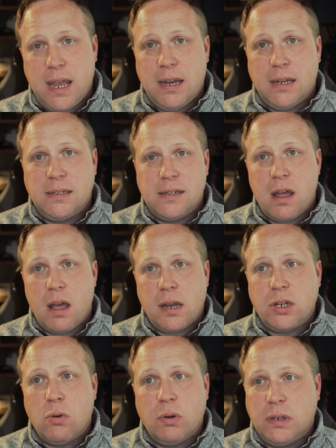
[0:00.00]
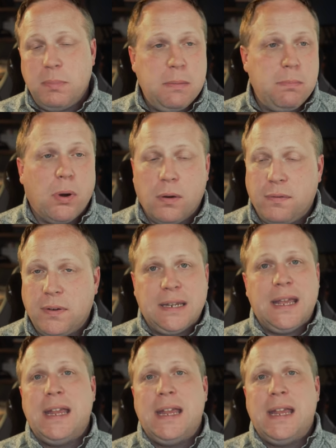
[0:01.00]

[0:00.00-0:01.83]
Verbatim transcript: and it's not going to be perfect